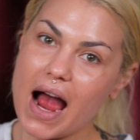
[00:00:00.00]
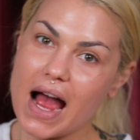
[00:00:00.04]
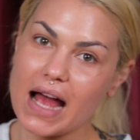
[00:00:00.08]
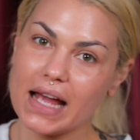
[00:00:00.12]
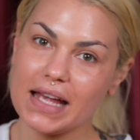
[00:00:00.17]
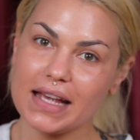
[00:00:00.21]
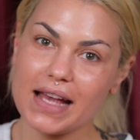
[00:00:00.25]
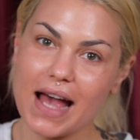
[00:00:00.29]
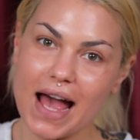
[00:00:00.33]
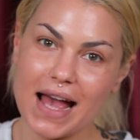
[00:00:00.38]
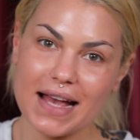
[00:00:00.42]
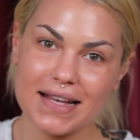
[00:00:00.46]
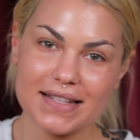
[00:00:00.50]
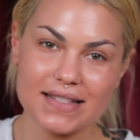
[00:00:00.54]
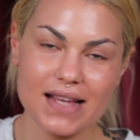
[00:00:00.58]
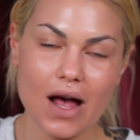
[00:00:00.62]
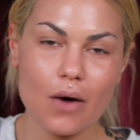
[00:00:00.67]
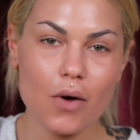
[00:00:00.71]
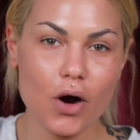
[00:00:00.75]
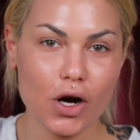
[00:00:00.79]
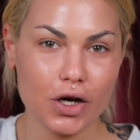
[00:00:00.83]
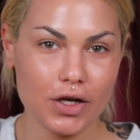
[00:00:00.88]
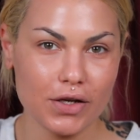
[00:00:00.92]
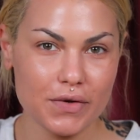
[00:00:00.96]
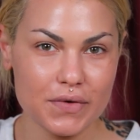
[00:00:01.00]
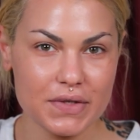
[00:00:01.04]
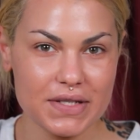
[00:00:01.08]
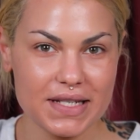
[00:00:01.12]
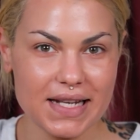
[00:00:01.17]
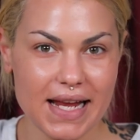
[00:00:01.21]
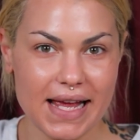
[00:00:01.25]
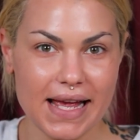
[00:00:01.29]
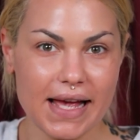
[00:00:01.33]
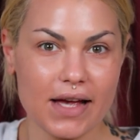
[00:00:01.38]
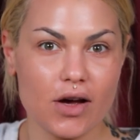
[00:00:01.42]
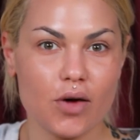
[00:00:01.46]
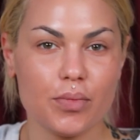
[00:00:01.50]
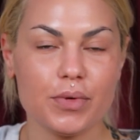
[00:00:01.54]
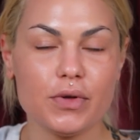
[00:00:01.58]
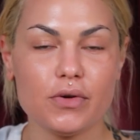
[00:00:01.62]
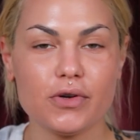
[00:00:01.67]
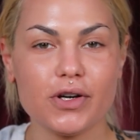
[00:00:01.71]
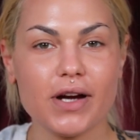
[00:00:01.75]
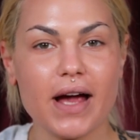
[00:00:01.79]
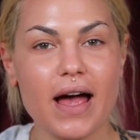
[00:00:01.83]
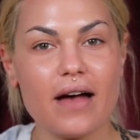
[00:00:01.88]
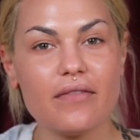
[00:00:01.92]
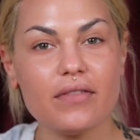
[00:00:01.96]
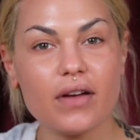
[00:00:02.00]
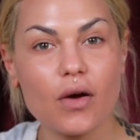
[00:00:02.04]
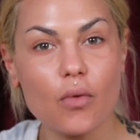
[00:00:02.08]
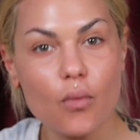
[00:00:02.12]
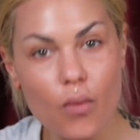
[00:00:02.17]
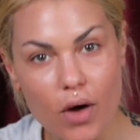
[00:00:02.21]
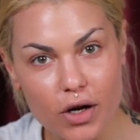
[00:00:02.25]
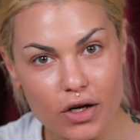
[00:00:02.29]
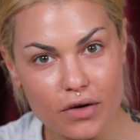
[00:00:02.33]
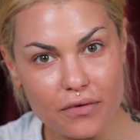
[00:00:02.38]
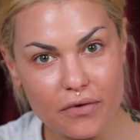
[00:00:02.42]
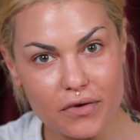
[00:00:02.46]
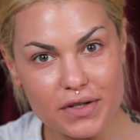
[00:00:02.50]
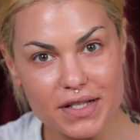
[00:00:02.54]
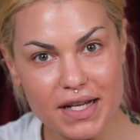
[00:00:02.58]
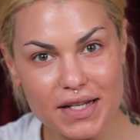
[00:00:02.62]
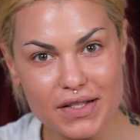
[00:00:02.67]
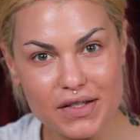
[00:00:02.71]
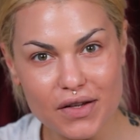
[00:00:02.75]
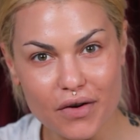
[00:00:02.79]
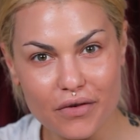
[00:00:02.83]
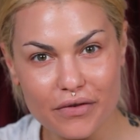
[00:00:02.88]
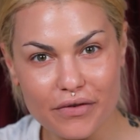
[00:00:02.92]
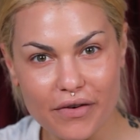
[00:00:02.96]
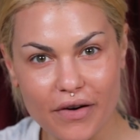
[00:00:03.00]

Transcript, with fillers: Hi guys, how are you today? I hope you are having a wonderful day so